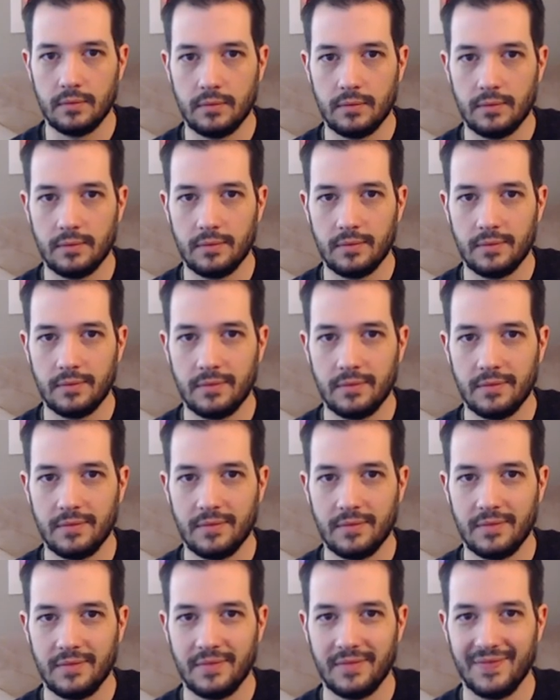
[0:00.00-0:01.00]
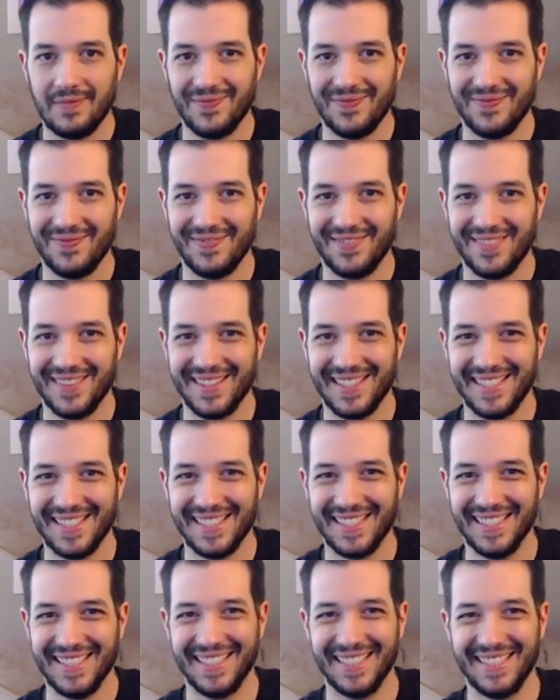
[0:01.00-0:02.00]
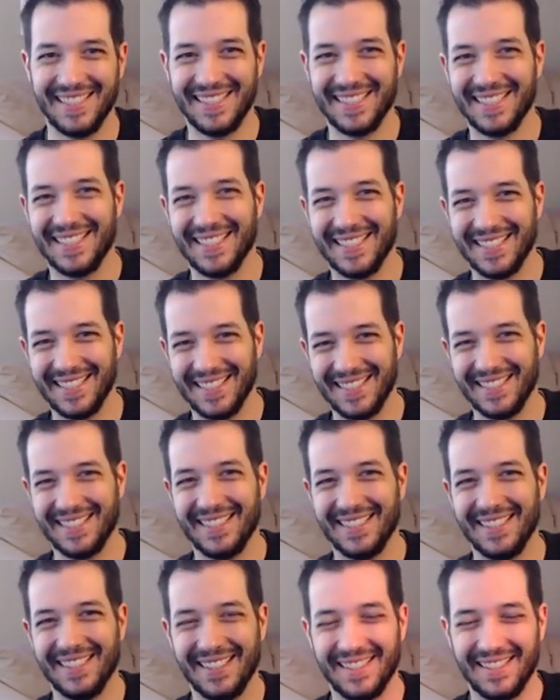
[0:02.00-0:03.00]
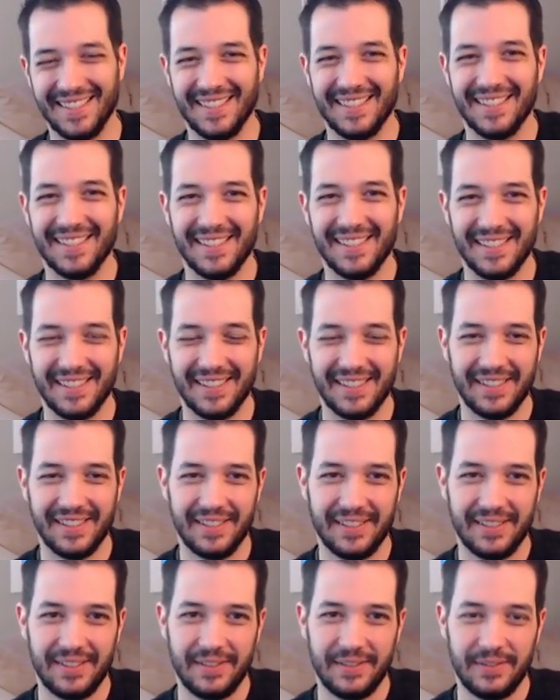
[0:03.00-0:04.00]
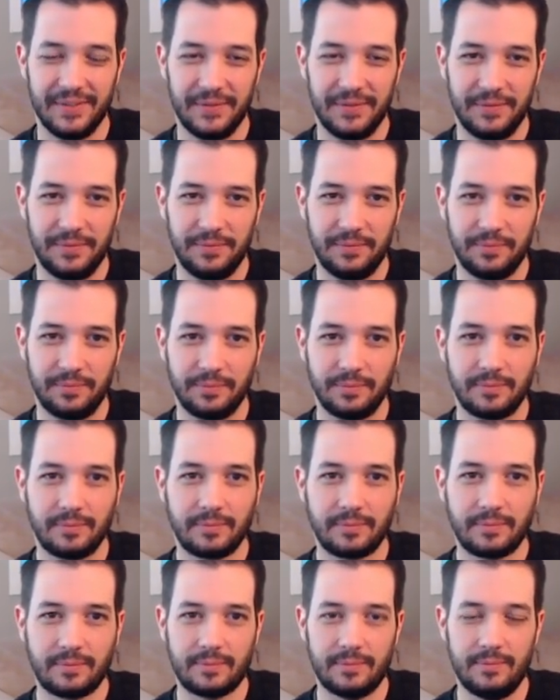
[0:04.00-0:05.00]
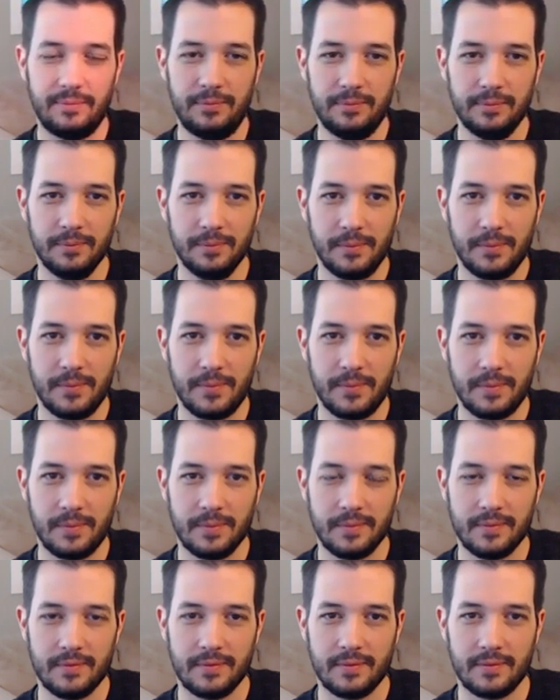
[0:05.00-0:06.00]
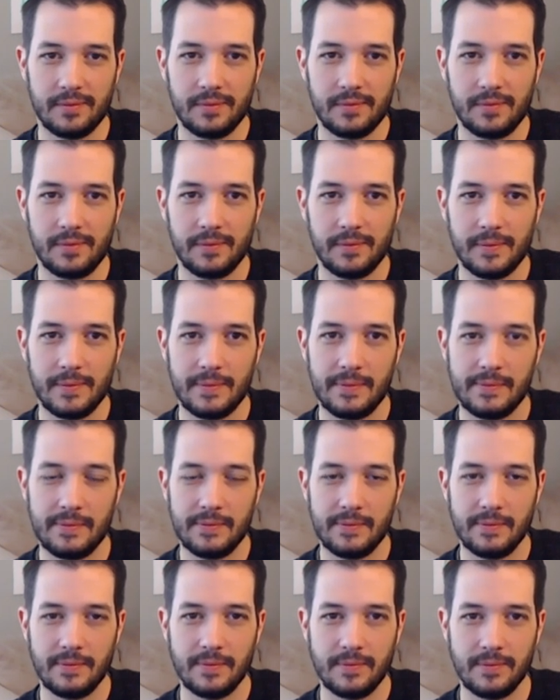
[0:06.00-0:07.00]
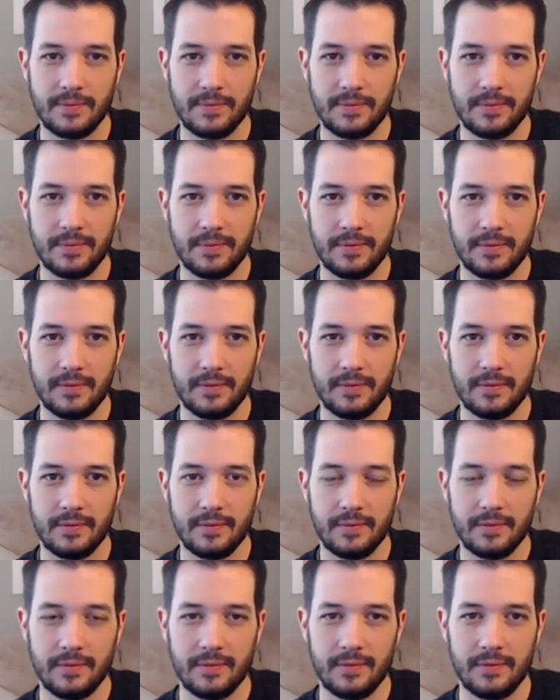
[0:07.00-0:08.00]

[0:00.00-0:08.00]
No words are spoken by the person on screen.